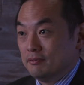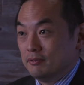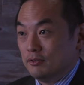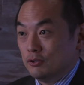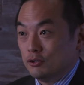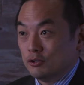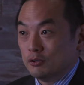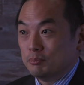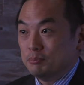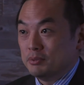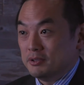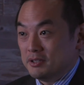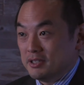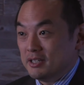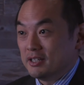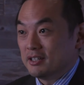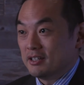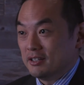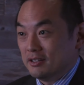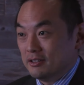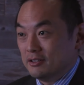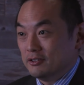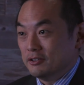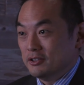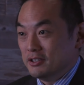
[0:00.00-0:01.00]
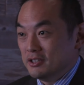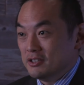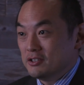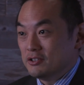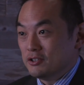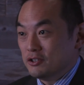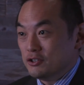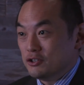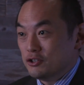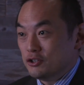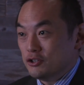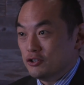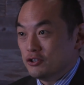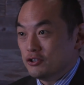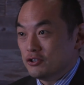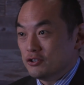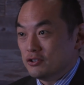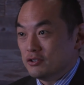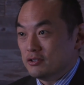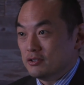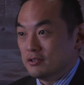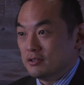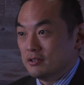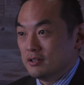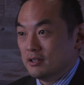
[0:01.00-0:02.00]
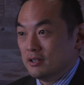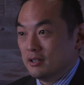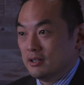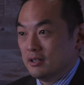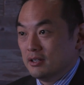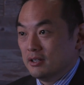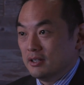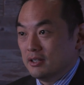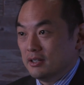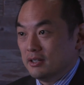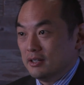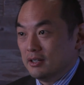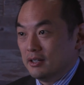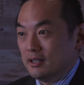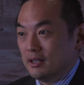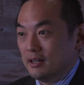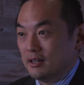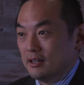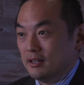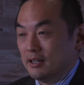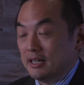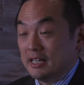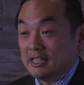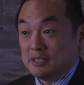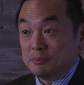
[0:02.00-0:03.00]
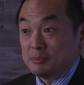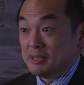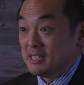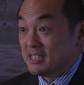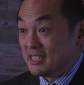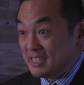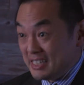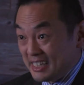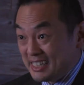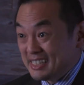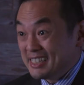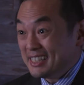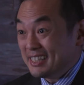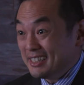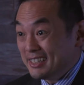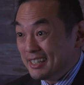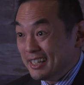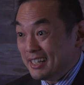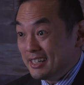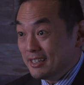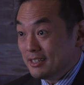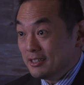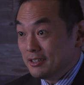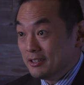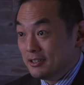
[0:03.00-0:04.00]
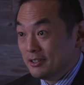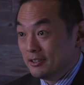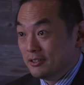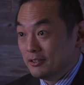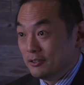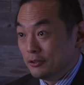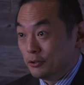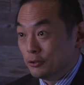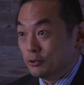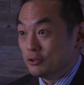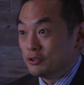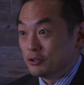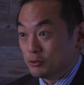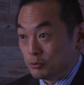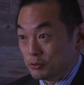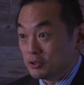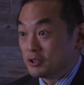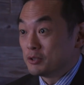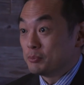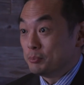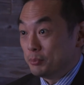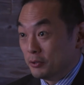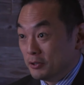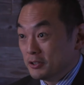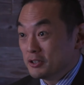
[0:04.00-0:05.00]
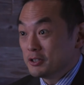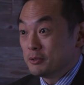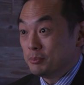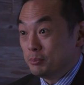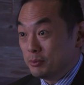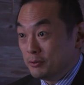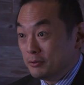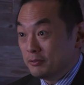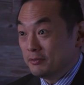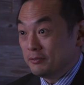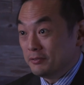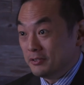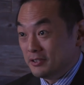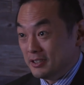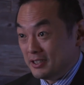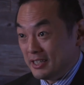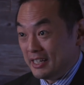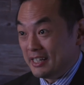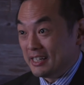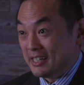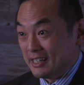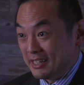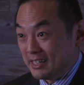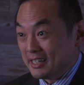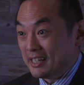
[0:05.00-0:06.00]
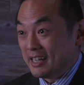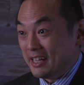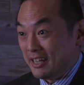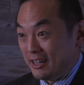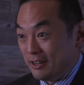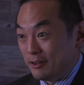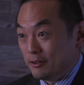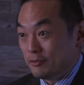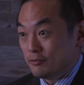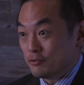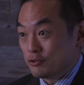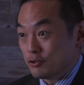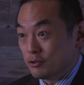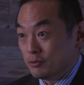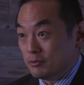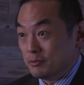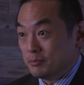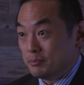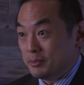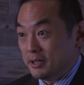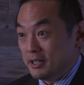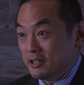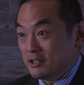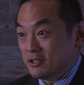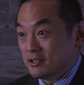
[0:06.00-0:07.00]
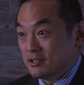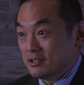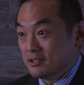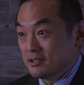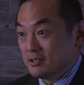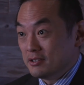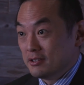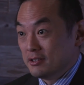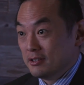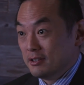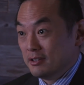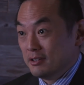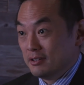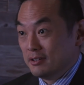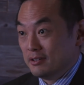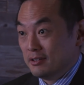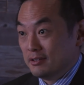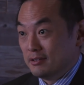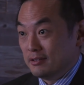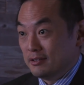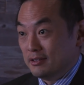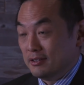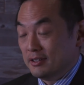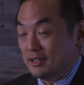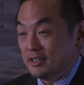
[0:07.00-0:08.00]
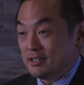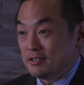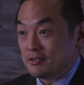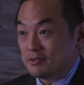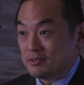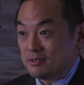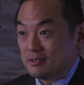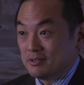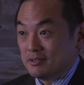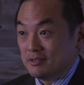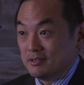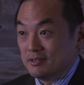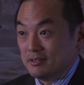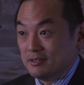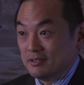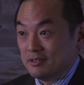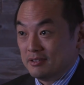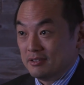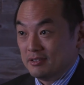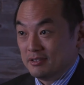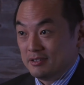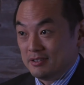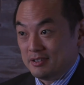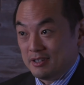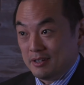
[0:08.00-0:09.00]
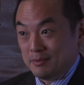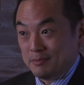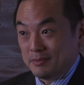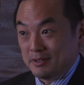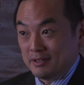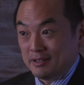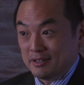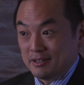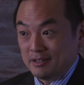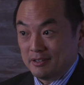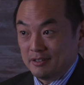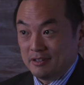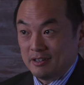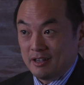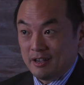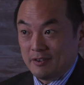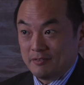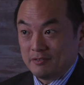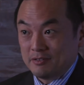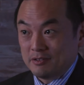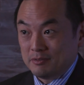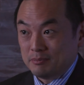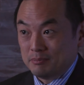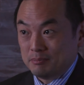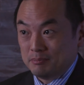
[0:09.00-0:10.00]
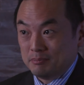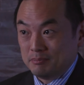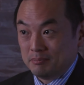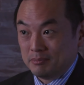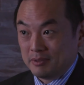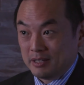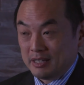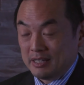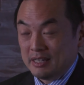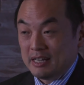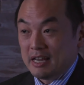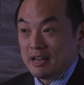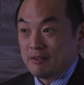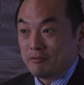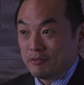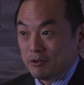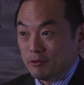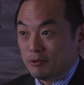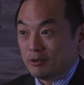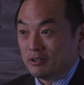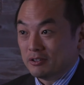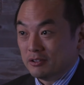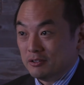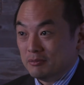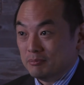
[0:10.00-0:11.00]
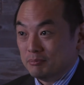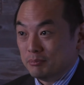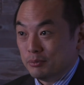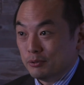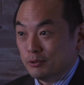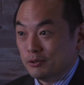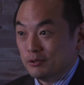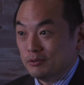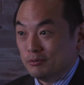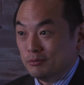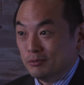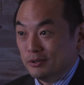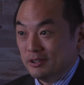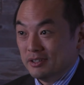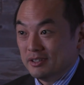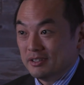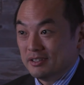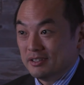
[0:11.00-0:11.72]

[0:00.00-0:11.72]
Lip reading: your particular institution has been designated or is responsible for taking care of trauma patients, then that's something that you have to get everyone on board with,